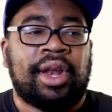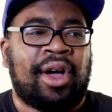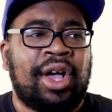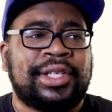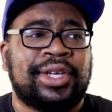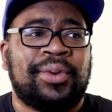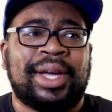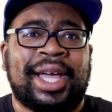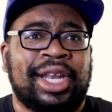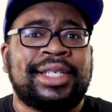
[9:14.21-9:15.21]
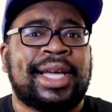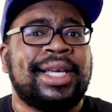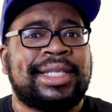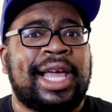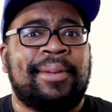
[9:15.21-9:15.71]
and also it looks like he
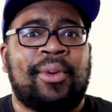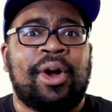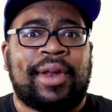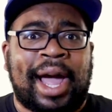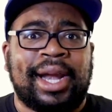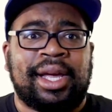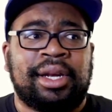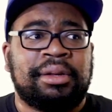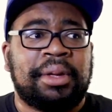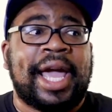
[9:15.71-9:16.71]
skated more than I did.